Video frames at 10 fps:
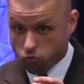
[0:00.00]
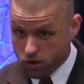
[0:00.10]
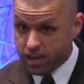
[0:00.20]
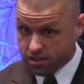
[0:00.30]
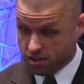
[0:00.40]

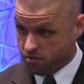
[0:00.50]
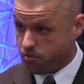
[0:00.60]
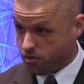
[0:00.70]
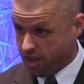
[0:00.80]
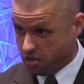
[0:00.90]
reason
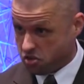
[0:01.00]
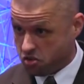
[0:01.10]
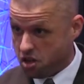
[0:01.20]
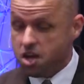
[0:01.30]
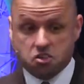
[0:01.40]
for this.
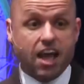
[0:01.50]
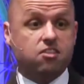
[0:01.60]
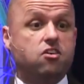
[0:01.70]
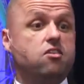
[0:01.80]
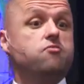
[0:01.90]

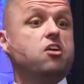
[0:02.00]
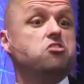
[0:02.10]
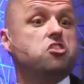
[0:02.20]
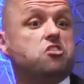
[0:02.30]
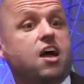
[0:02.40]
Scientists have done
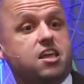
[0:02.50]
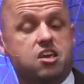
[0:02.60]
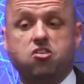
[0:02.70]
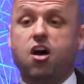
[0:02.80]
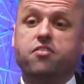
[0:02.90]

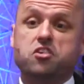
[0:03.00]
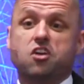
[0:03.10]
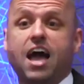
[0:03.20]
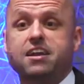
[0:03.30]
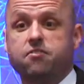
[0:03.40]
studies on this
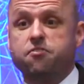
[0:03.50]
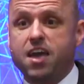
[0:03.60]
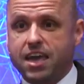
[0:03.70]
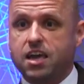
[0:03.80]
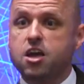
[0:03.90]
kind of
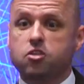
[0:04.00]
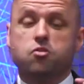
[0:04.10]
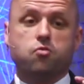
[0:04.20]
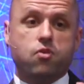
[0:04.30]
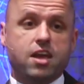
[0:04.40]
thing.
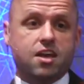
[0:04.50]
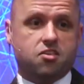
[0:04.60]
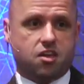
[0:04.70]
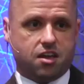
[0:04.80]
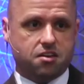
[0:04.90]
The
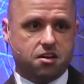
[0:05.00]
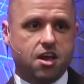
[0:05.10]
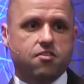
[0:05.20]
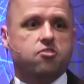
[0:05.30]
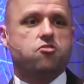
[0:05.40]
reason
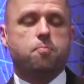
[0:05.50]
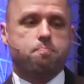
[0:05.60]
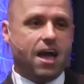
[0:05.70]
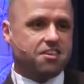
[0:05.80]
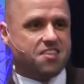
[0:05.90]
that your
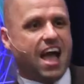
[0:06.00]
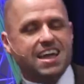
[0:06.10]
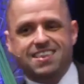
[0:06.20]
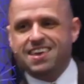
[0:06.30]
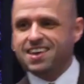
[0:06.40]
best
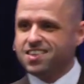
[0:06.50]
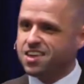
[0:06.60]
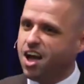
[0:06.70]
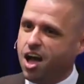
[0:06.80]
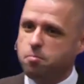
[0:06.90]
ideas
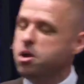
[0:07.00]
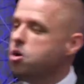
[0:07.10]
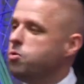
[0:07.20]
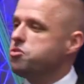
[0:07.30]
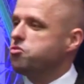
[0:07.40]
come
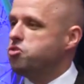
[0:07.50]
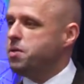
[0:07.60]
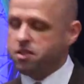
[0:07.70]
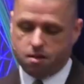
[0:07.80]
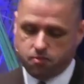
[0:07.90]
when you're
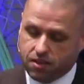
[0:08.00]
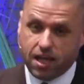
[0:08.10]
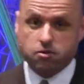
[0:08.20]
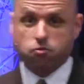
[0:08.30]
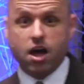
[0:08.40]
doing something
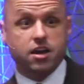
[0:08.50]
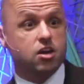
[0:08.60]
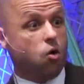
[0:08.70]
like running,